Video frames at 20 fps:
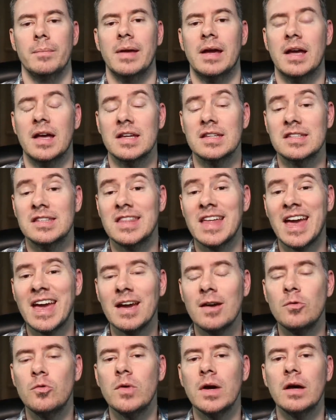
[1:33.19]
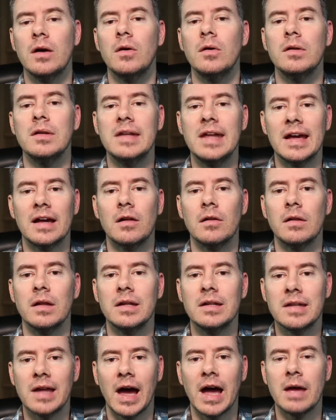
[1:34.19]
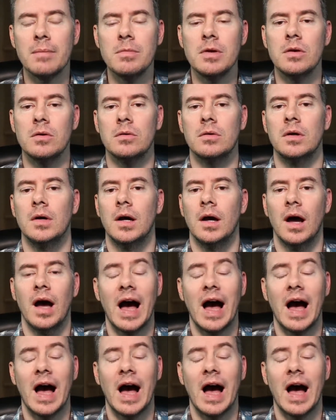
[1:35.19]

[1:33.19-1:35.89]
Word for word: because they will nickel and dime you.